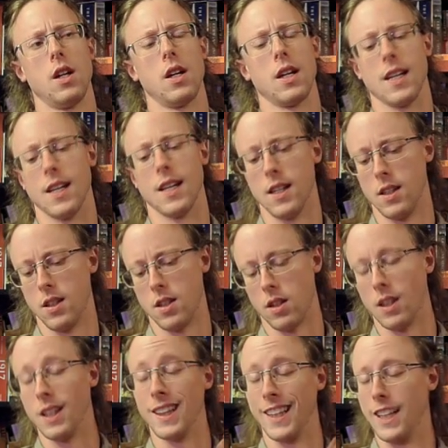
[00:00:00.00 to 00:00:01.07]
is
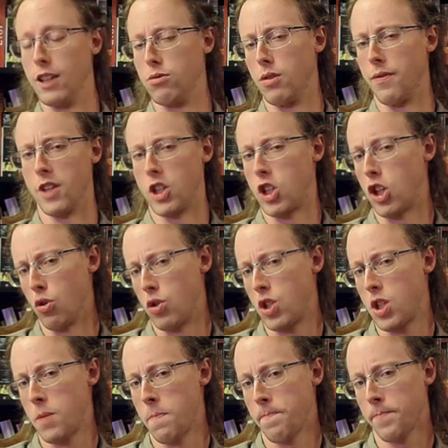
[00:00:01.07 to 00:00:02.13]
the leader of the church,